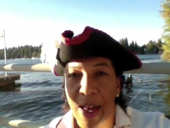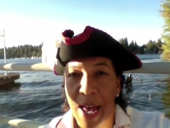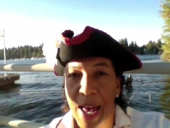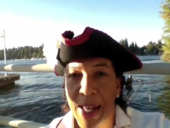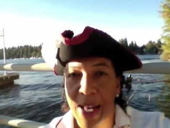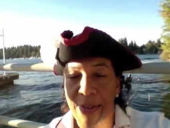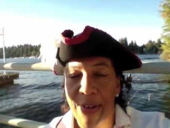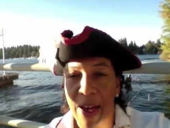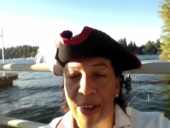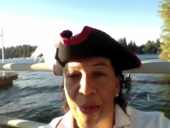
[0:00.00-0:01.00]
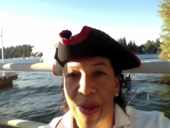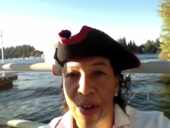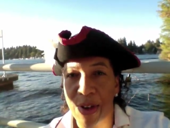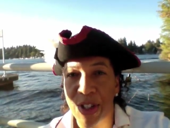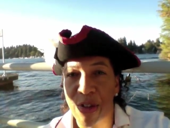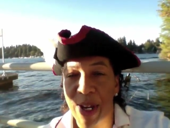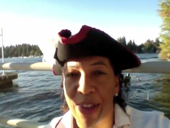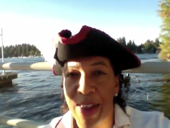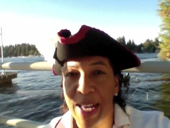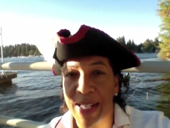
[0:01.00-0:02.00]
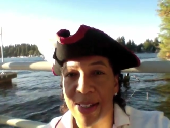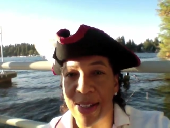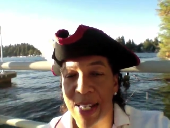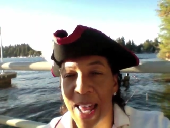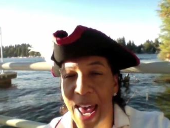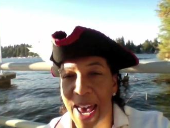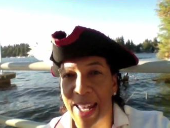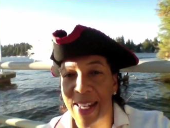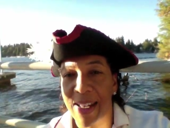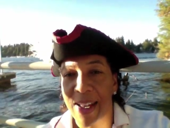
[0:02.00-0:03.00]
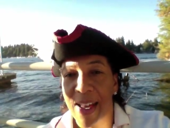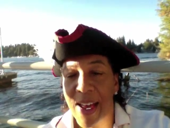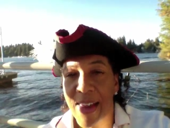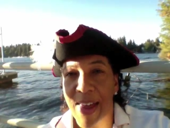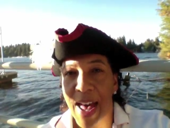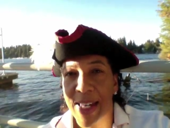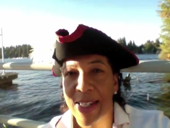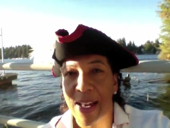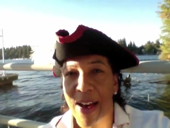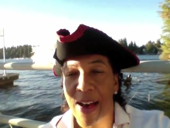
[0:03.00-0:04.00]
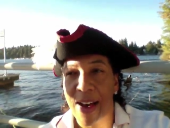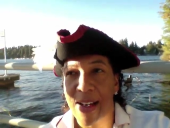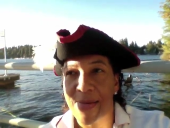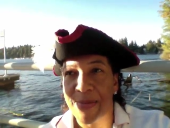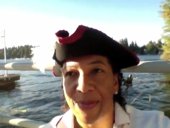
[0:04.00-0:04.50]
And I found that with those three things in hand, that uh,